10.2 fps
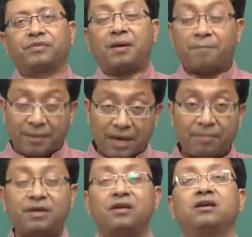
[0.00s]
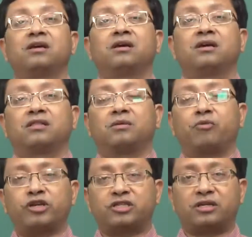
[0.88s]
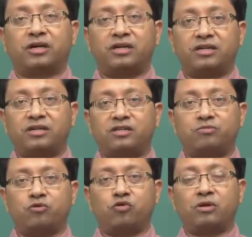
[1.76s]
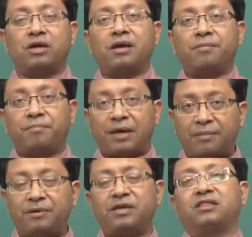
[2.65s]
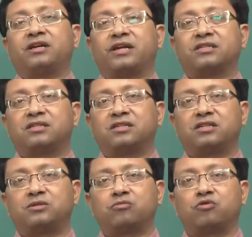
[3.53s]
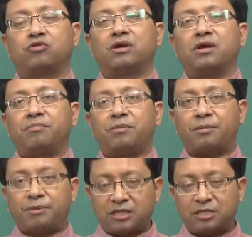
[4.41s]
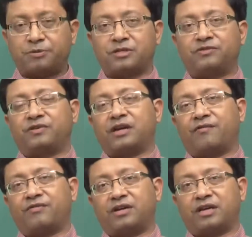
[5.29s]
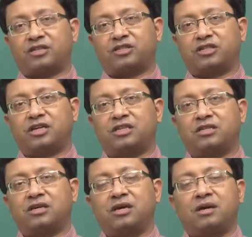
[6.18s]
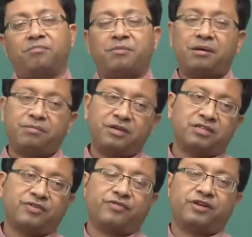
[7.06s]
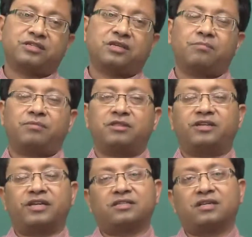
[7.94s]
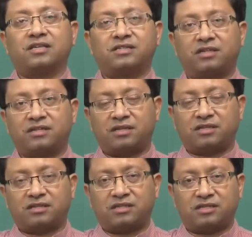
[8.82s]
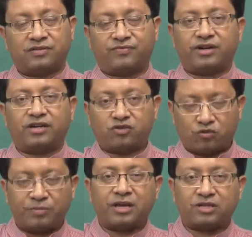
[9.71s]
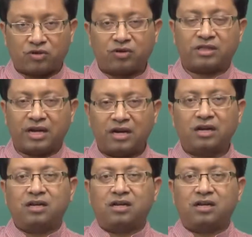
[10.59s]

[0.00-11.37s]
maybe the moisture content is more, maybe the density is more, maybe the specific gravity has changed, maybe say for example, the tensile strength is different. So, based on that,